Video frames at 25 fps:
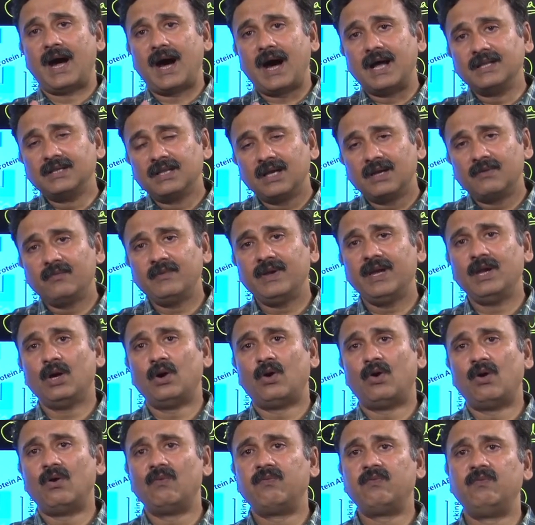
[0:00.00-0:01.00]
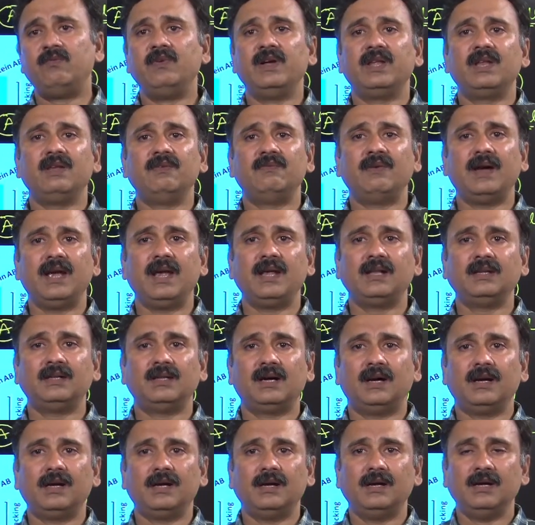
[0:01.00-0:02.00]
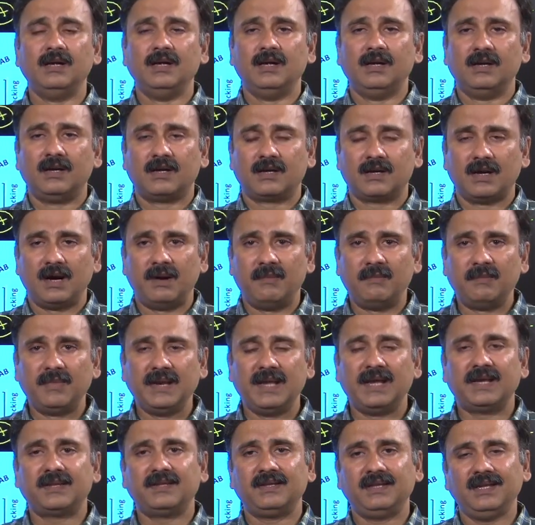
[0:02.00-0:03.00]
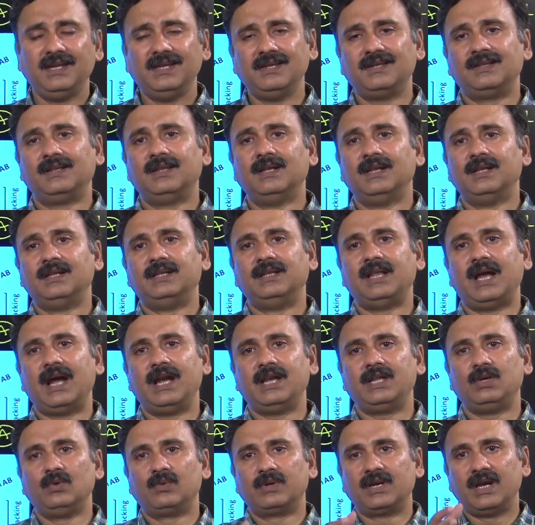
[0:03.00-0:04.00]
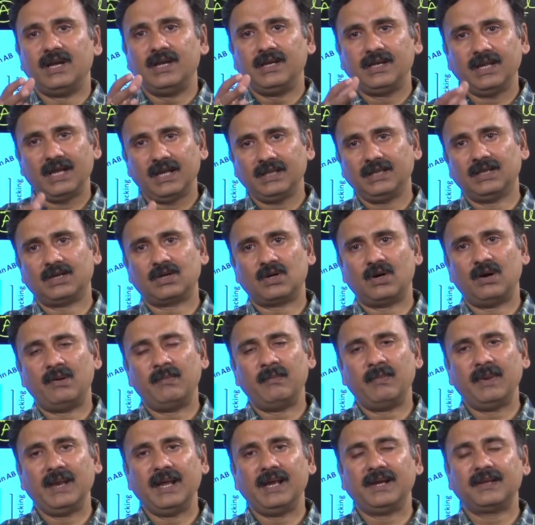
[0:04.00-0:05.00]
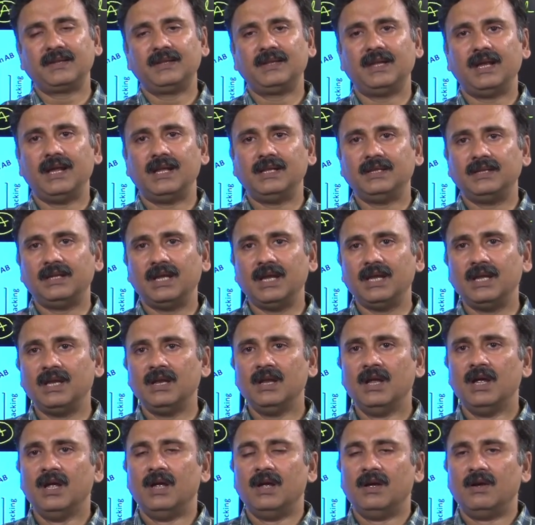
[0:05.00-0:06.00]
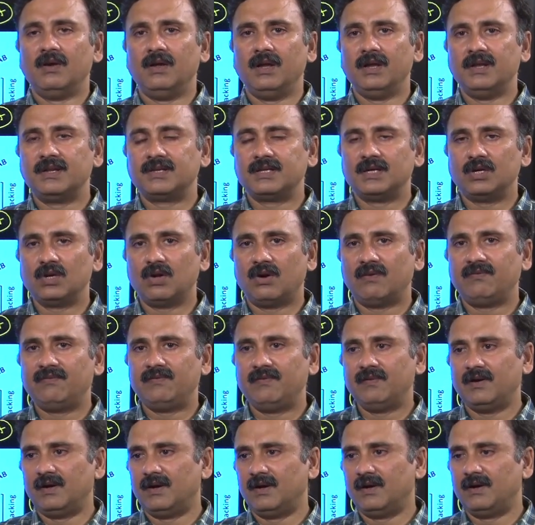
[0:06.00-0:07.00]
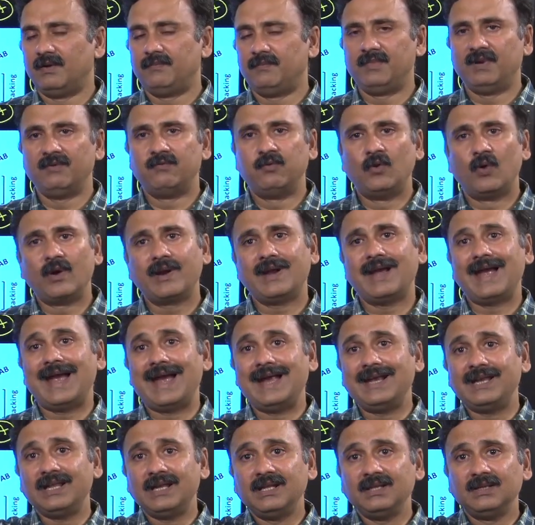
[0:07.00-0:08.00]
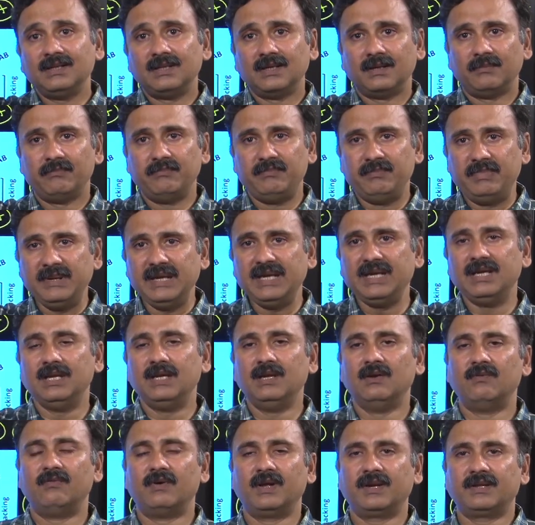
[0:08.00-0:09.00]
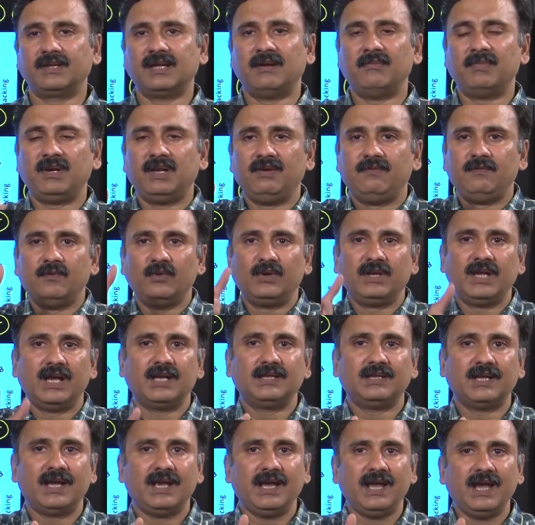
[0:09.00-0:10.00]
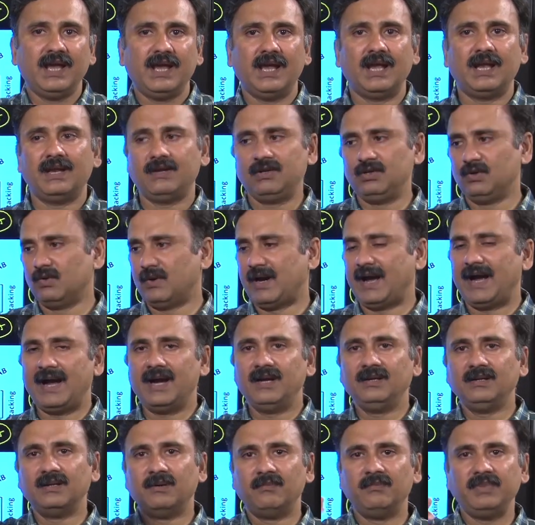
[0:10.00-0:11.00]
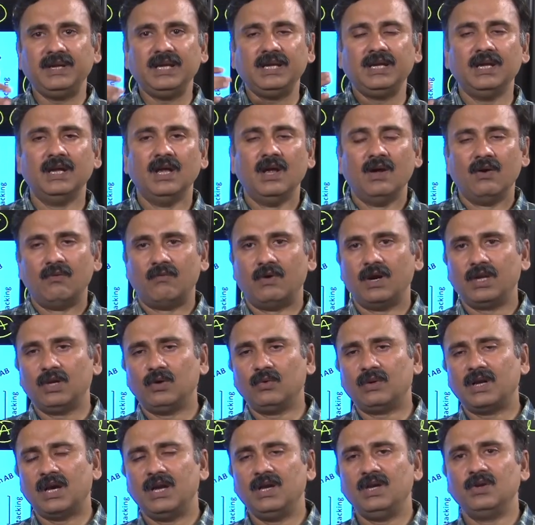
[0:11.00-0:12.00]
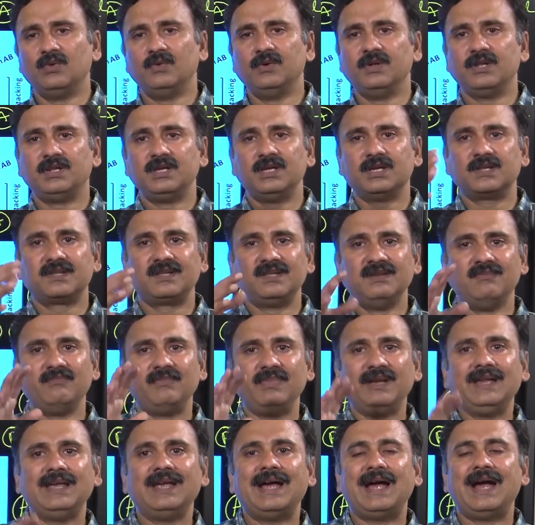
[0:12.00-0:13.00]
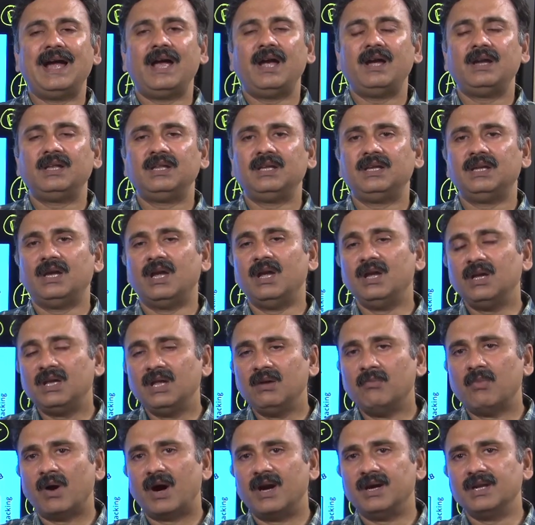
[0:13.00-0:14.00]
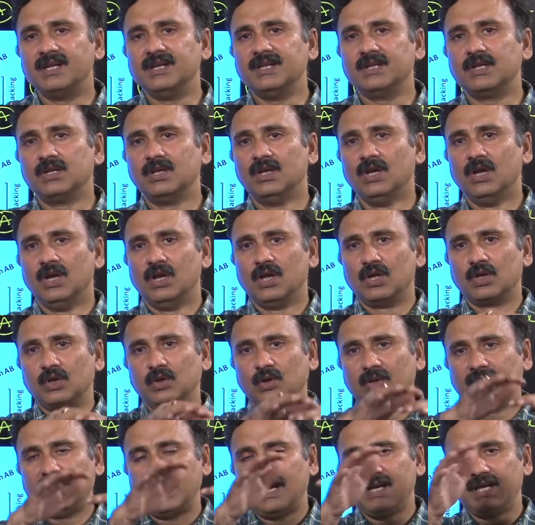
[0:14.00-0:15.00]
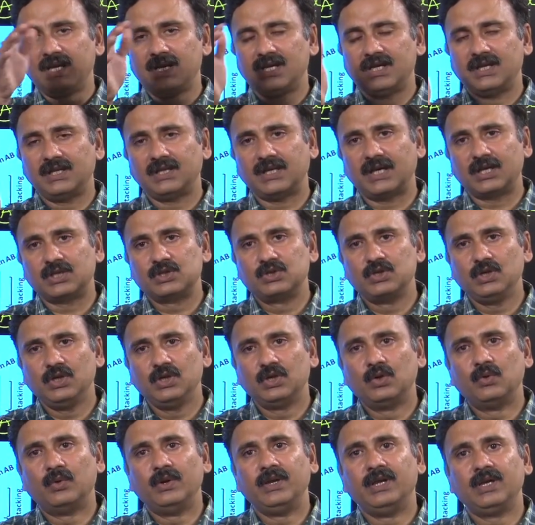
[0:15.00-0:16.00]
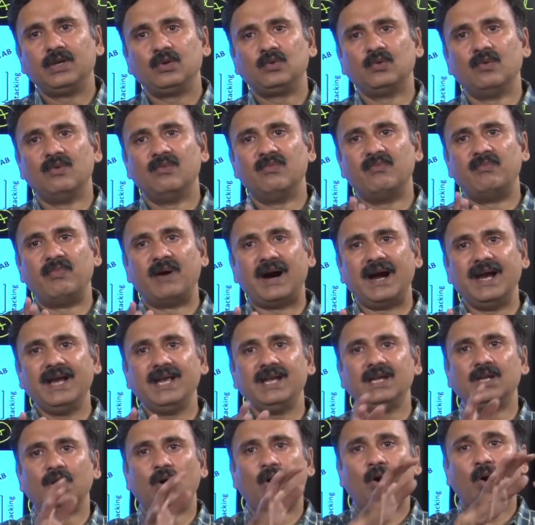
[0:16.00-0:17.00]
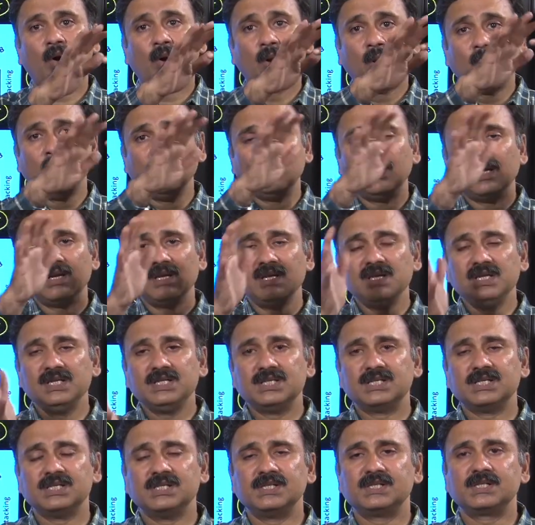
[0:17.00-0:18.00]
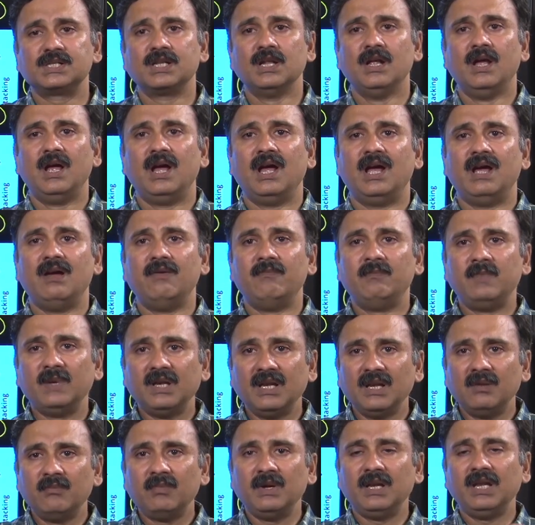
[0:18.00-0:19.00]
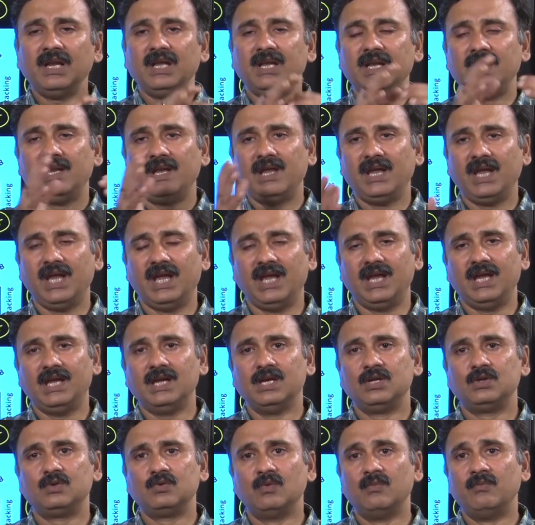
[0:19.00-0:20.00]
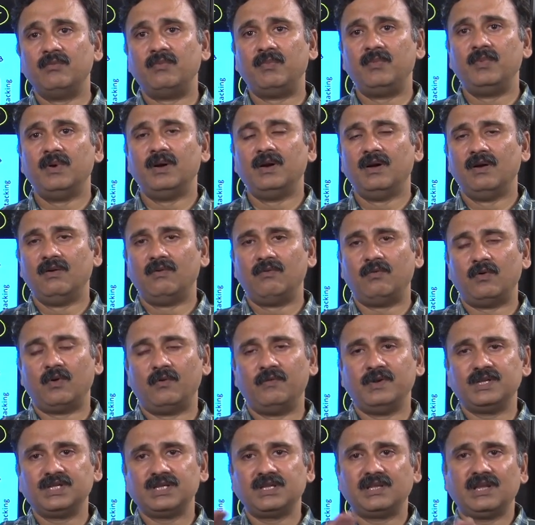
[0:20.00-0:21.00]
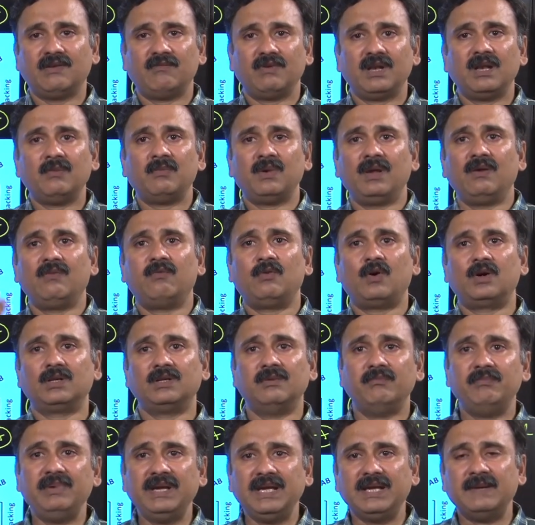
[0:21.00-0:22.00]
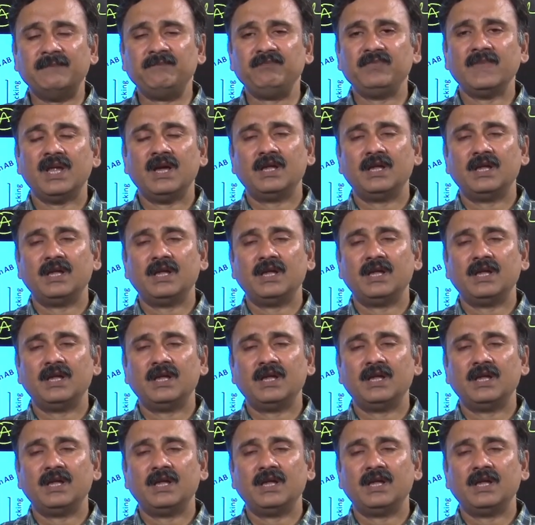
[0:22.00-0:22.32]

Other way of verifying the complex is that you can take the complex and then instead of before adding the B, for example, if you take the A and you add the B, what you can do is just simply add the antibodies so that it is actually going to bind all the regions available in A to for which is available for the B.